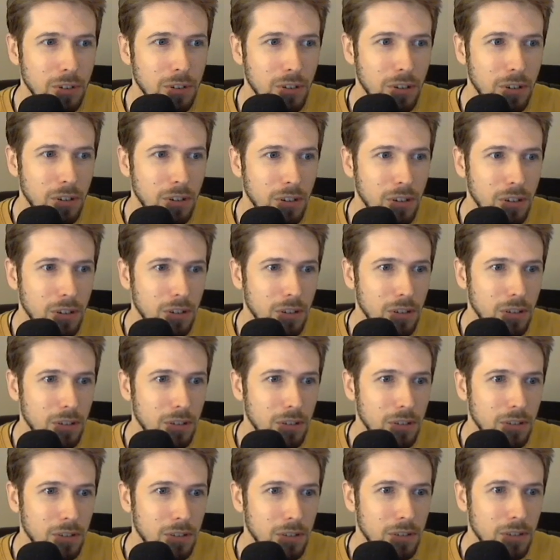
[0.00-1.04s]

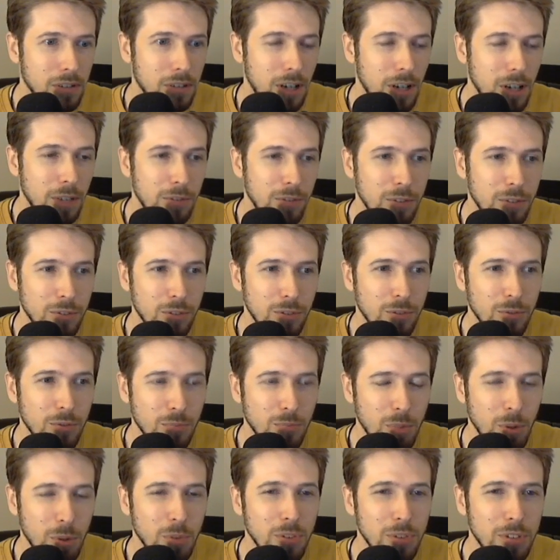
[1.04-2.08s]
I haven't
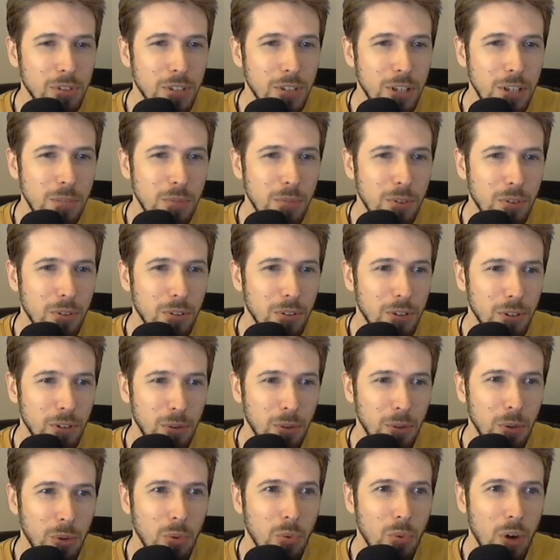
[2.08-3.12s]
built a team with it in a
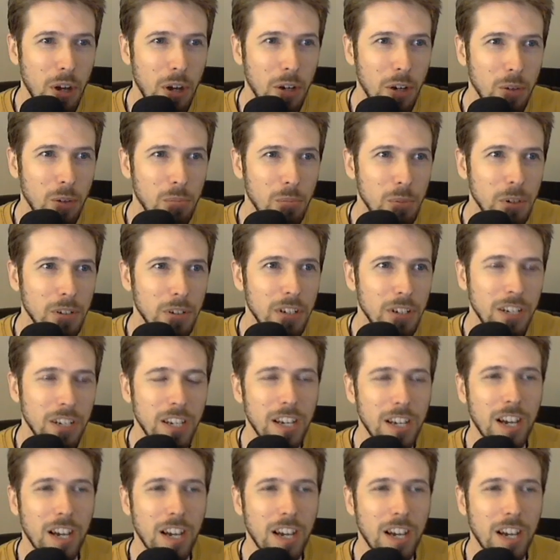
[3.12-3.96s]
little while, but